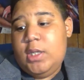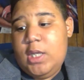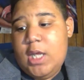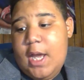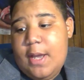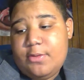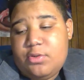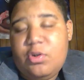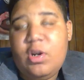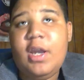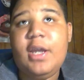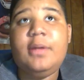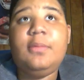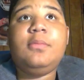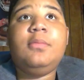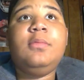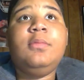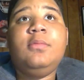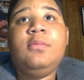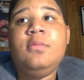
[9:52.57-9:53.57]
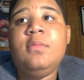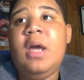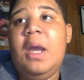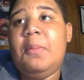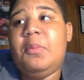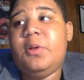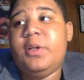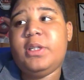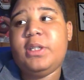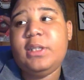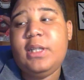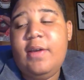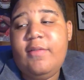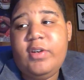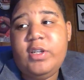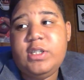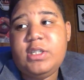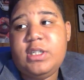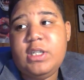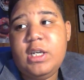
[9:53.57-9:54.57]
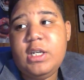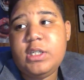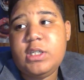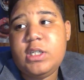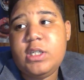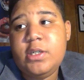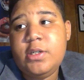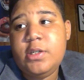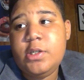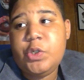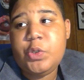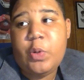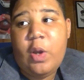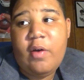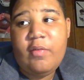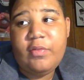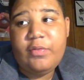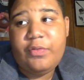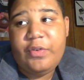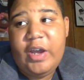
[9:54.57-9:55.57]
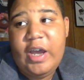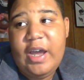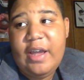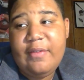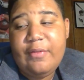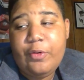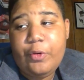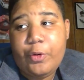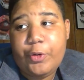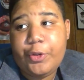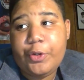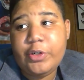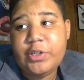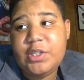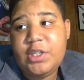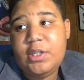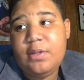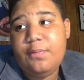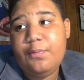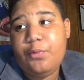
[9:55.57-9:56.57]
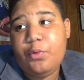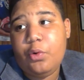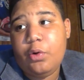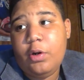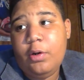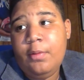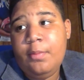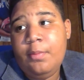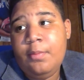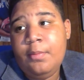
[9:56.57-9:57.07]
I was right. I predict 11-6, 12-5, or 13-4.